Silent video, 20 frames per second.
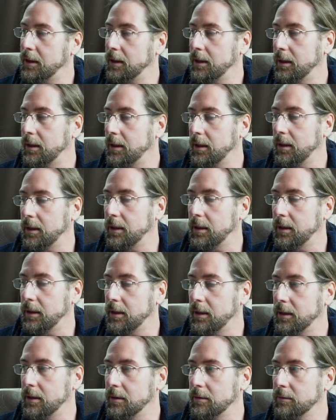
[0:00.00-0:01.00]

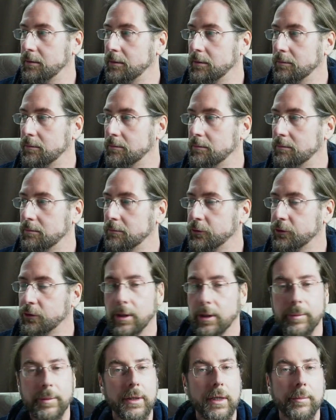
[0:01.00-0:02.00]
and
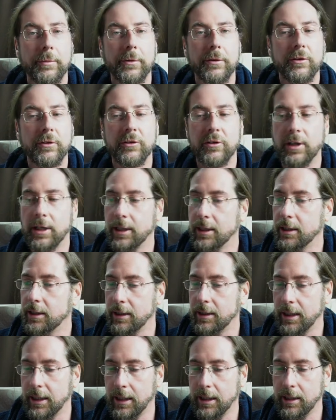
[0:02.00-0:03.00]
coming up on the channel
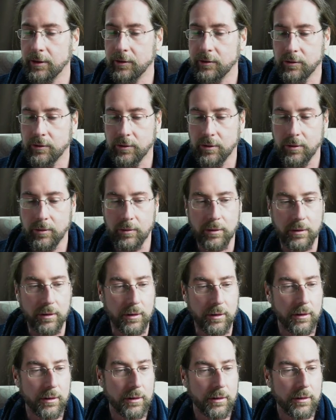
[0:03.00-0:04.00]
and so
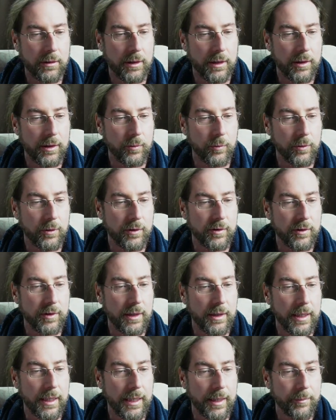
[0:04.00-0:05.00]
on and what
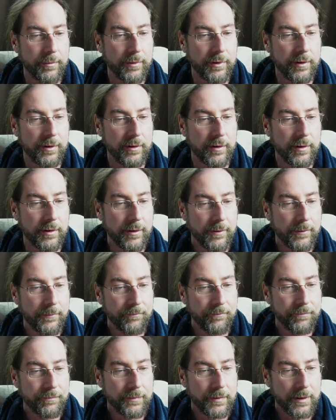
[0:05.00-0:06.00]
happened
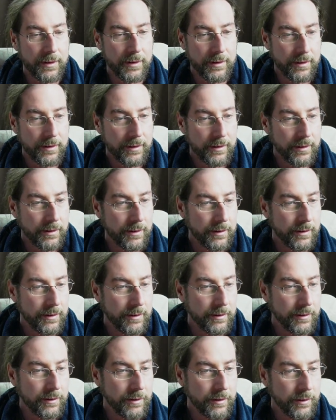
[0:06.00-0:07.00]

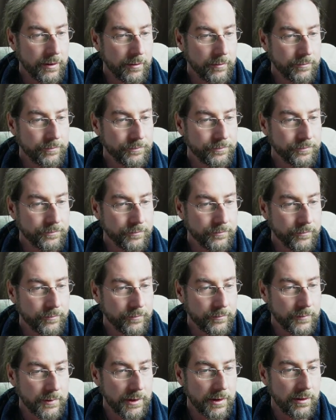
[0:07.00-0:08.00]
um
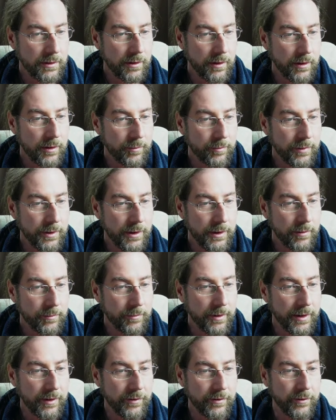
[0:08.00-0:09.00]
it's not a BL
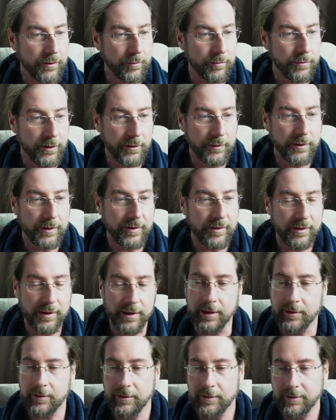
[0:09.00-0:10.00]
bathrobe. No, it's
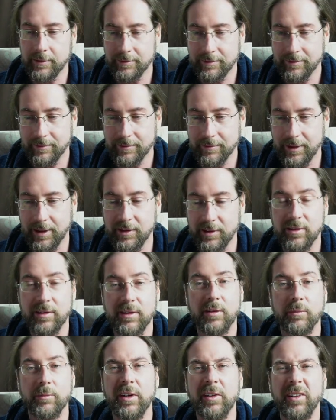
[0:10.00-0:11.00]
not. That's
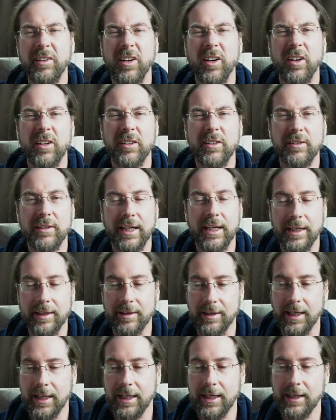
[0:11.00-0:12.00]
very hard to get
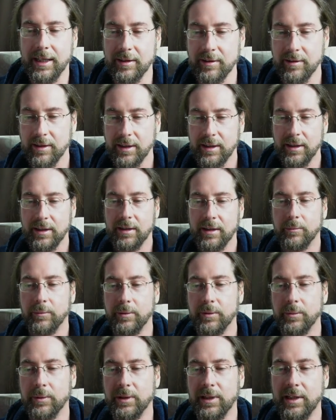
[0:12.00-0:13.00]
and, well,
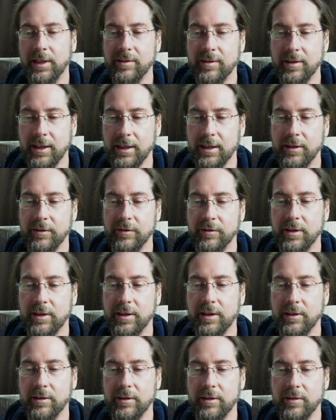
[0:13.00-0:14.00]
let's say if
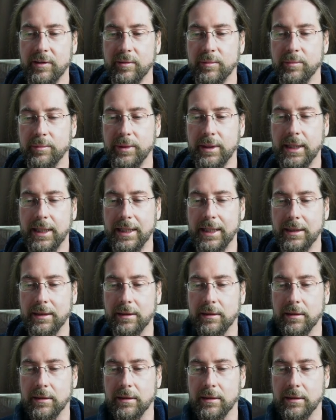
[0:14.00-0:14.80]
here is BL,